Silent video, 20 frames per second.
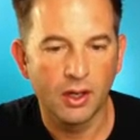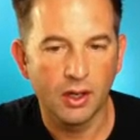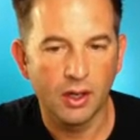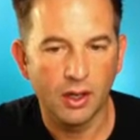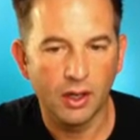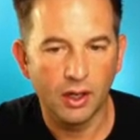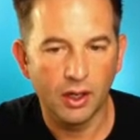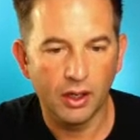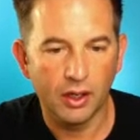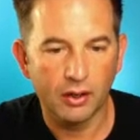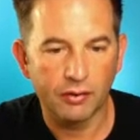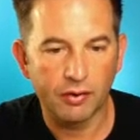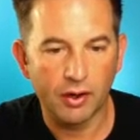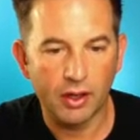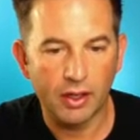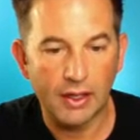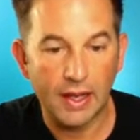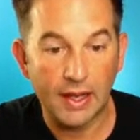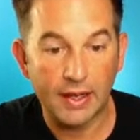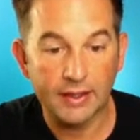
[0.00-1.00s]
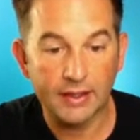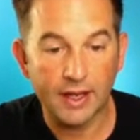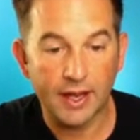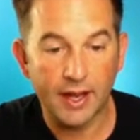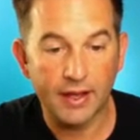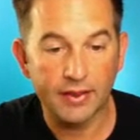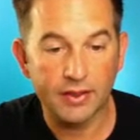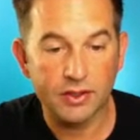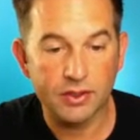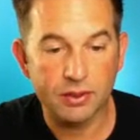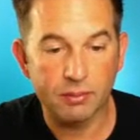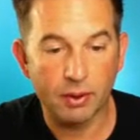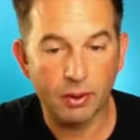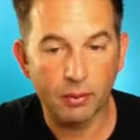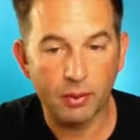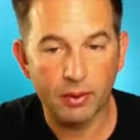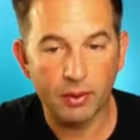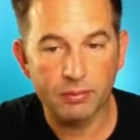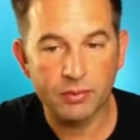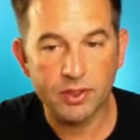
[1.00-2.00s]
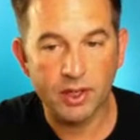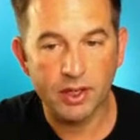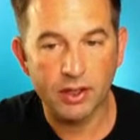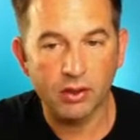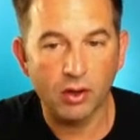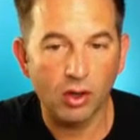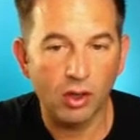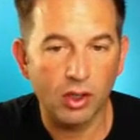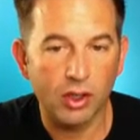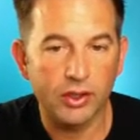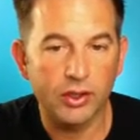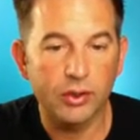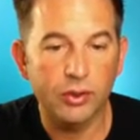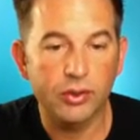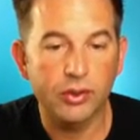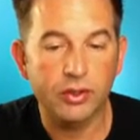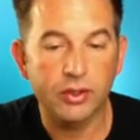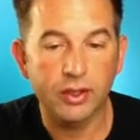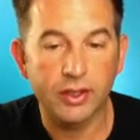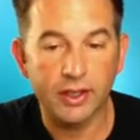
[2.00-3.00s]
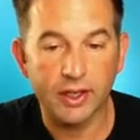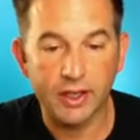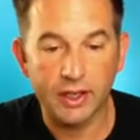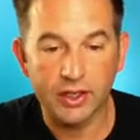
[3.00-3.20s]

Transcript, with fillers: If I'd like to add this to my website, all I do is click